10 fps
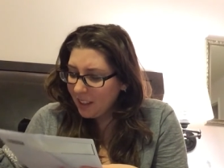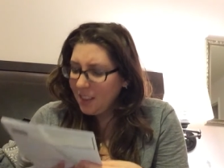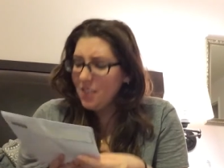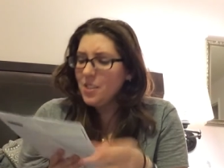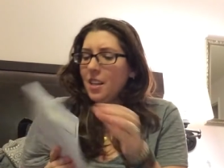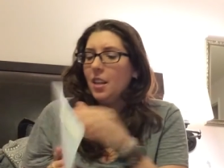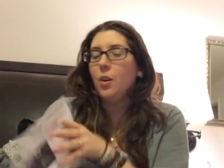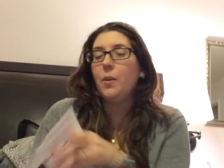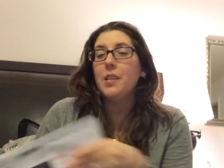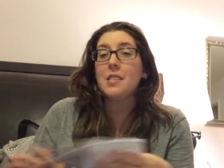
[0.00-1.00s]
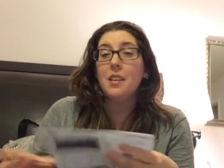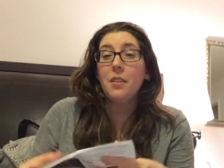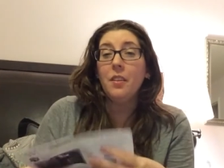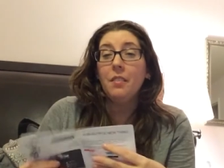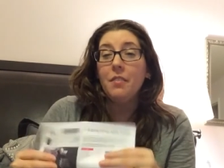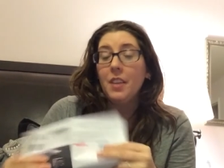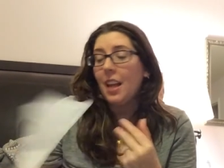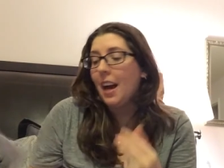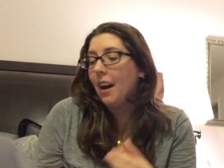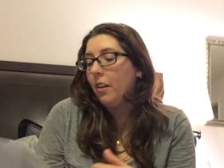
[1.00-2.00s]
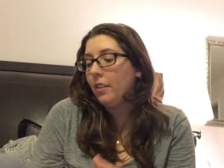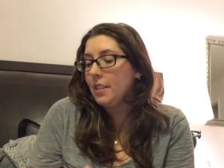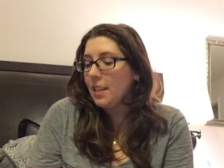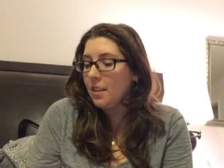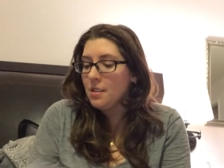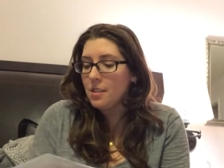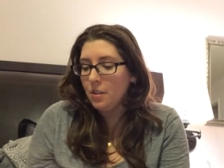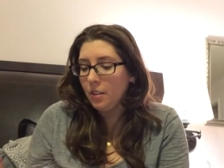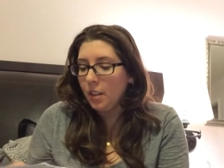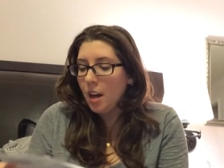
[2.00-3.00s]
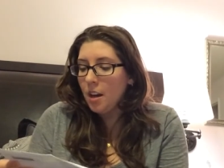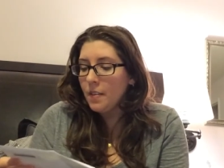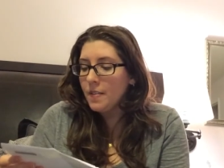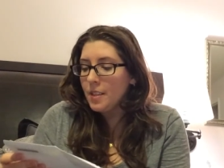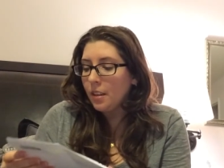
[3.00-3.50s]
There's like a quiz that you can fill out that tells your loves,